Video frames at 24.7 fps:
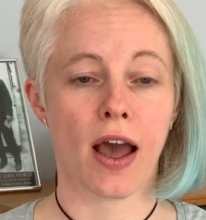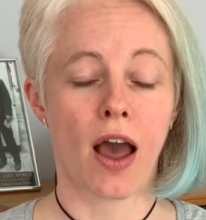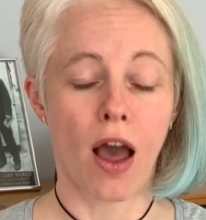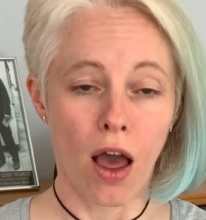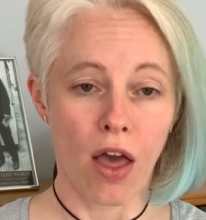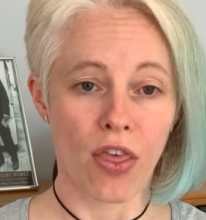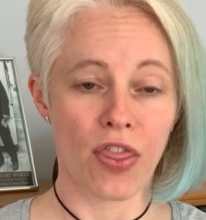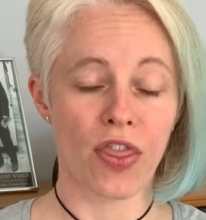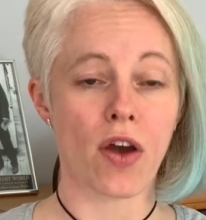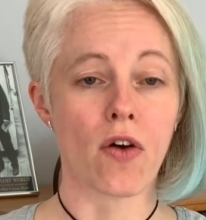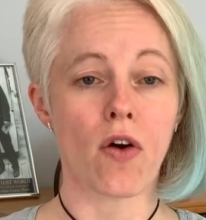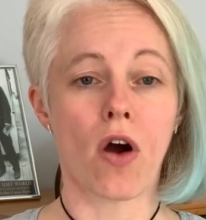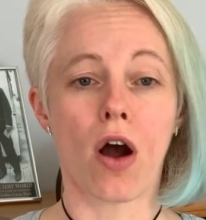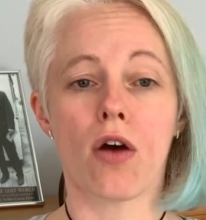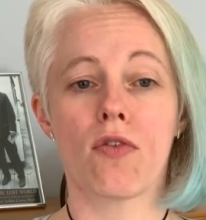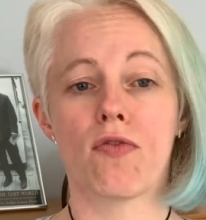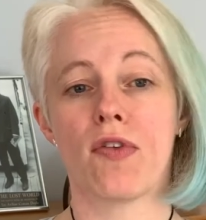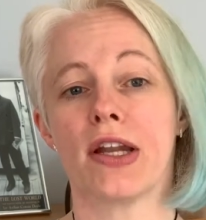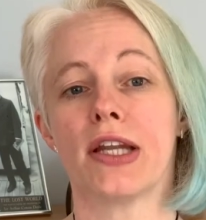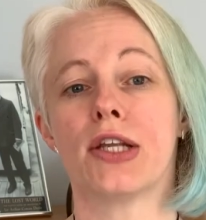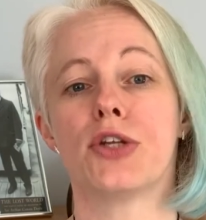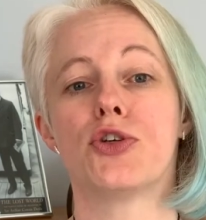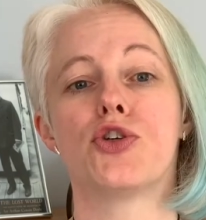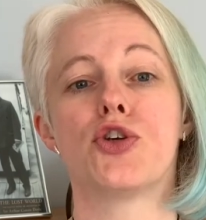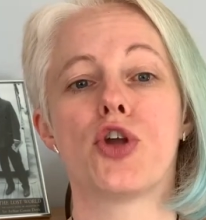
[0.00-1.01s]
There are
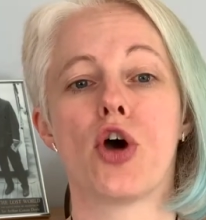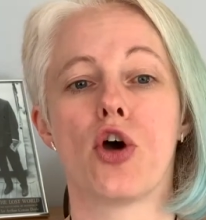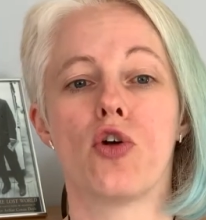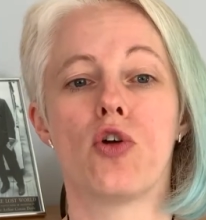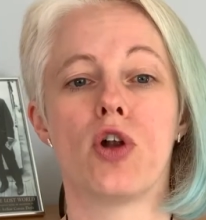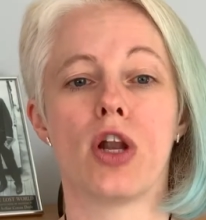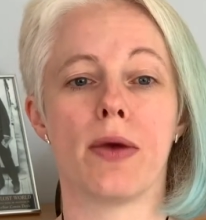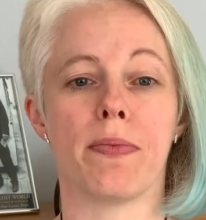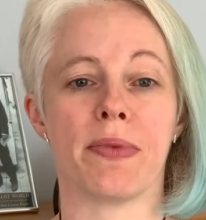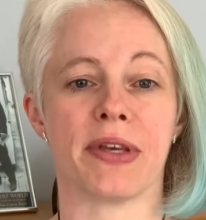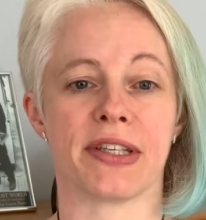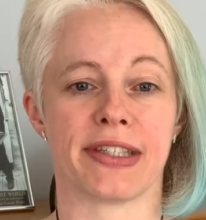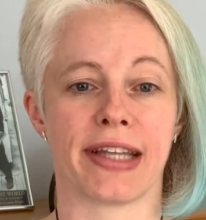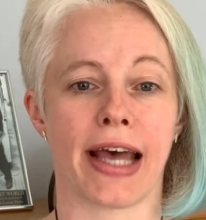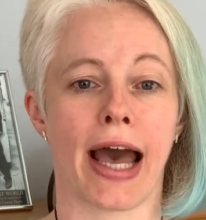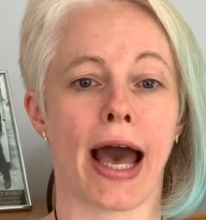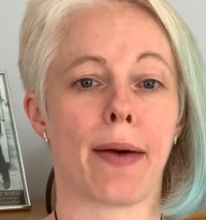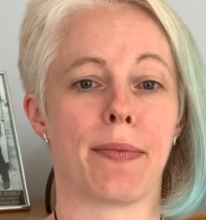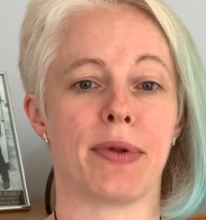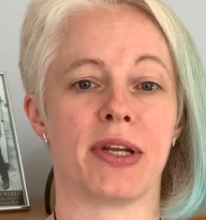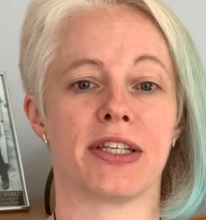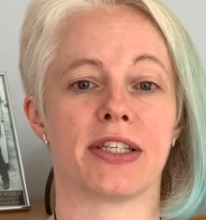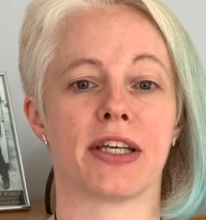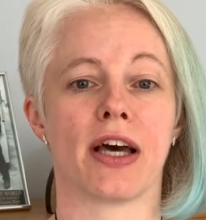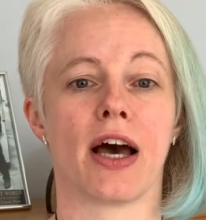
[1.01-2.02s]
really no limits to how
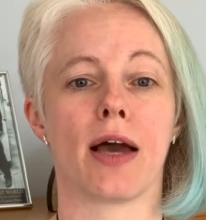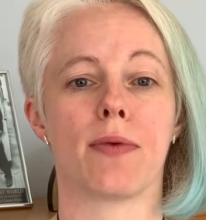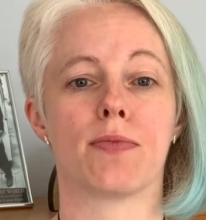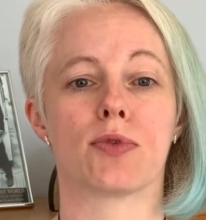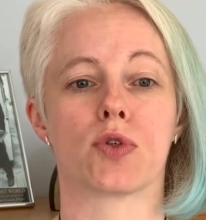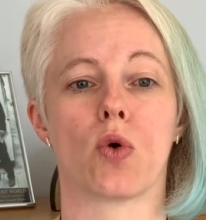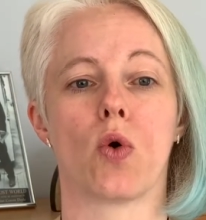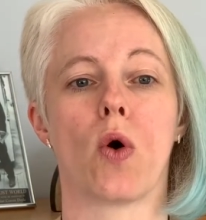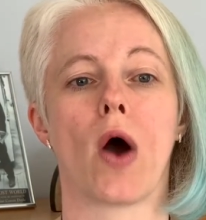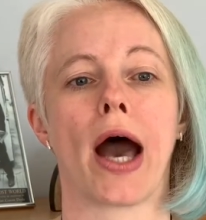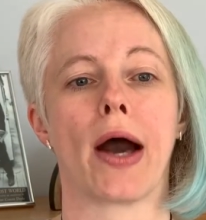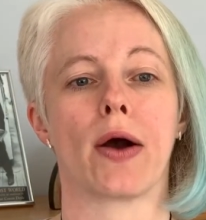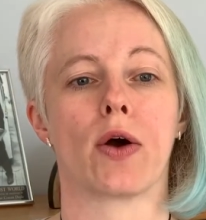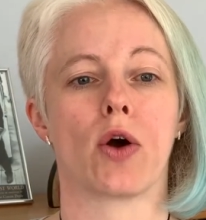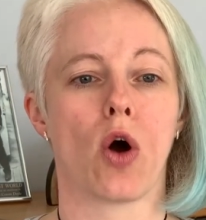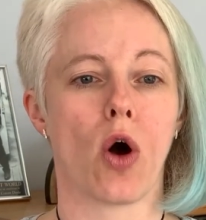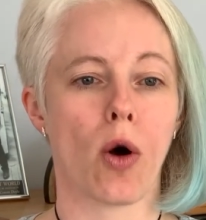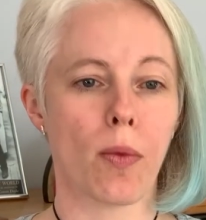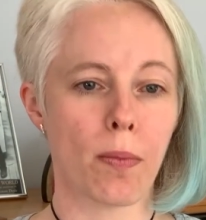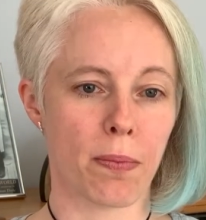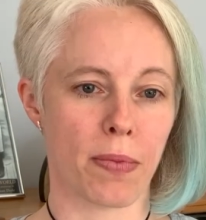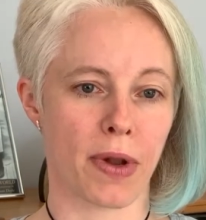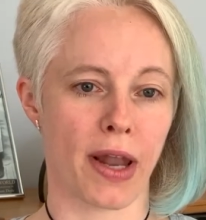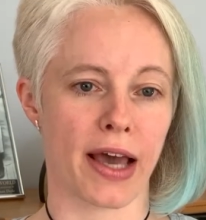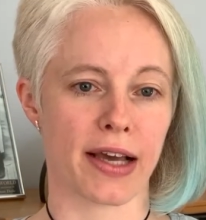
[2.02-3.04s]
many times or how
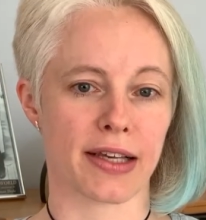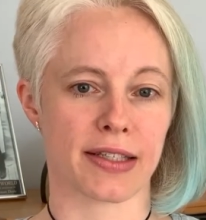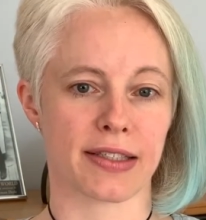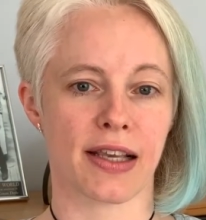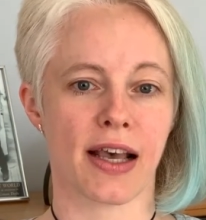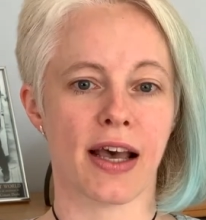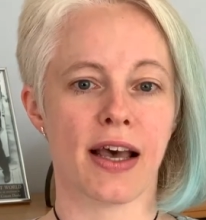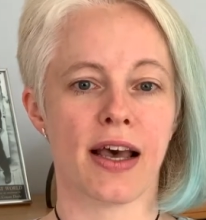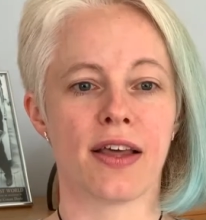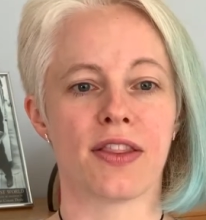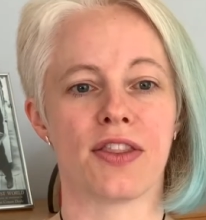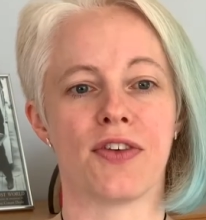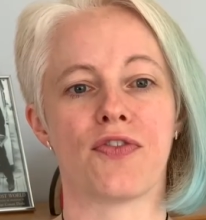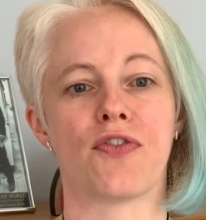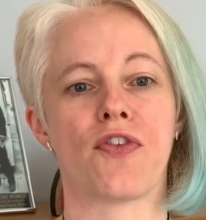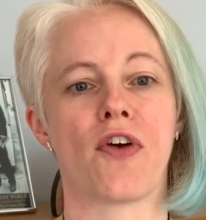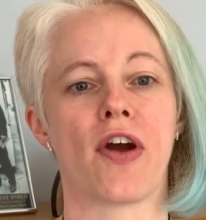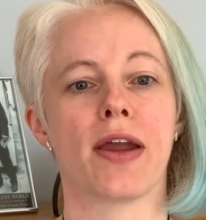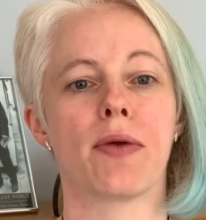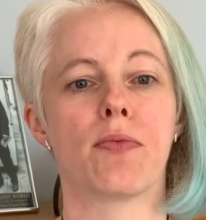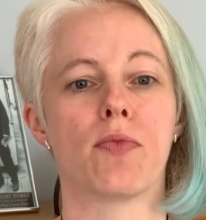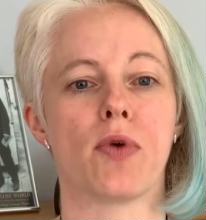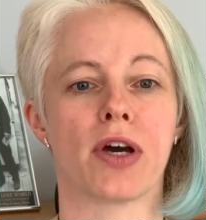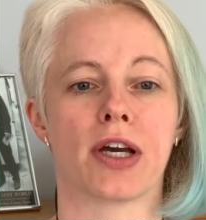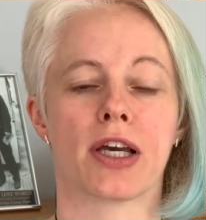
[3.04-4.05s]
complex the
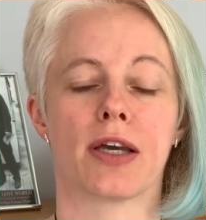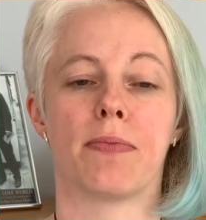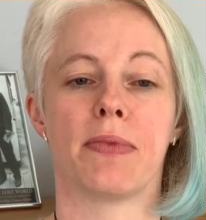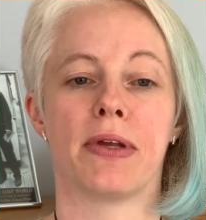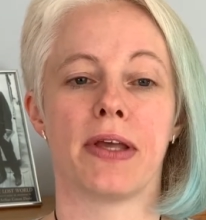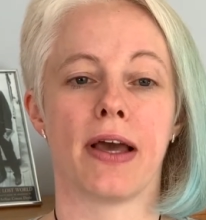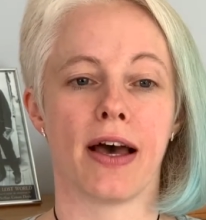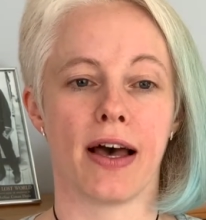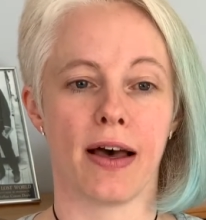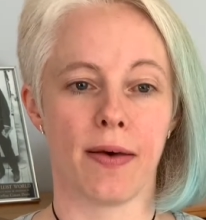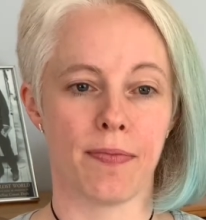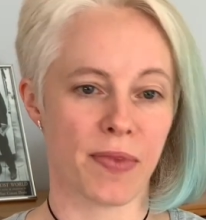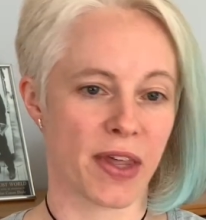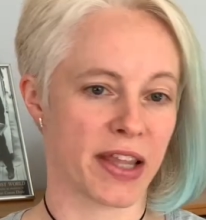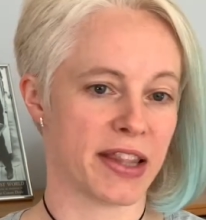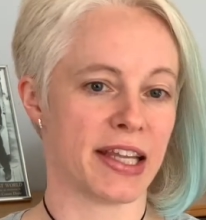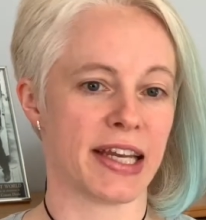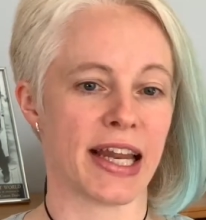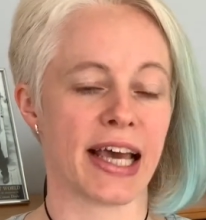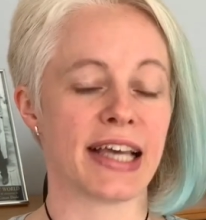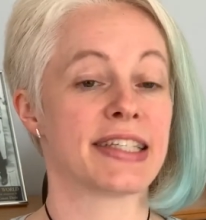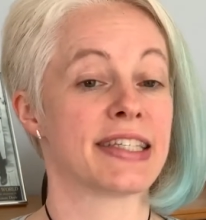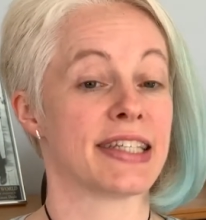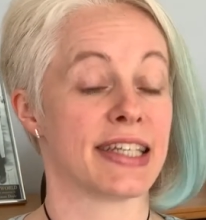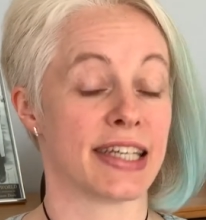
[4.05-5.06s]
framework can be and the
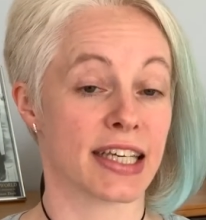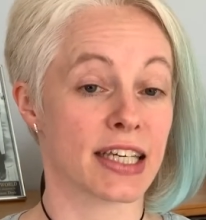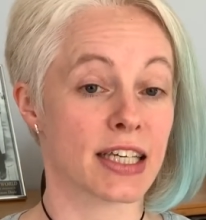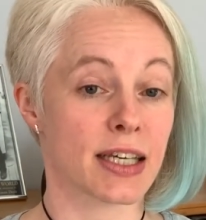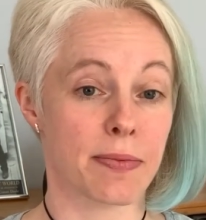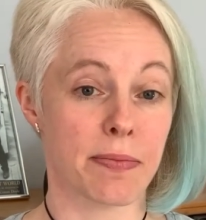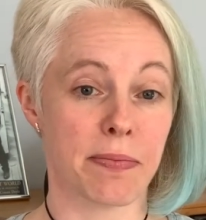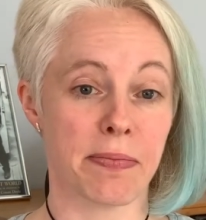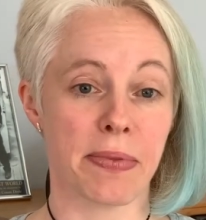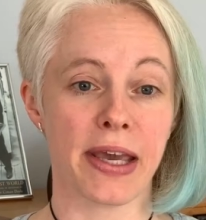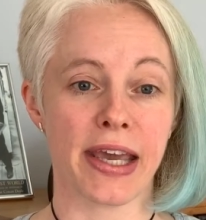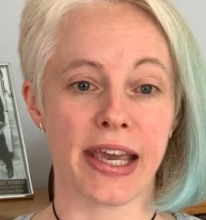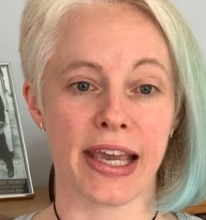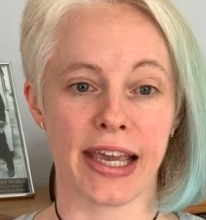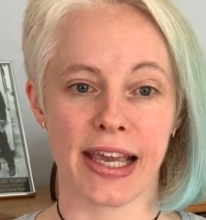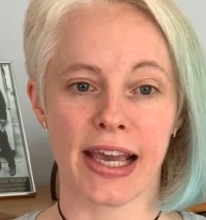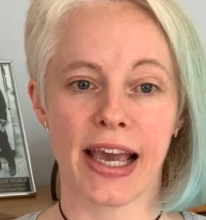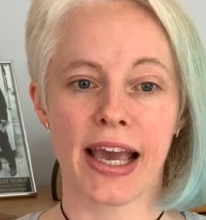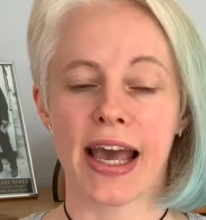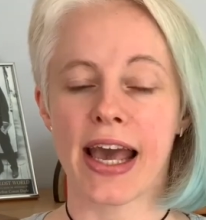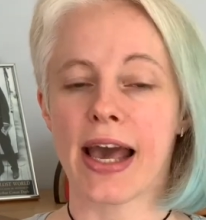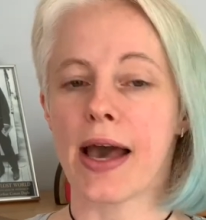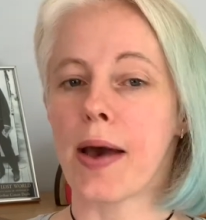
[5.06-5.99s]
nesting can be,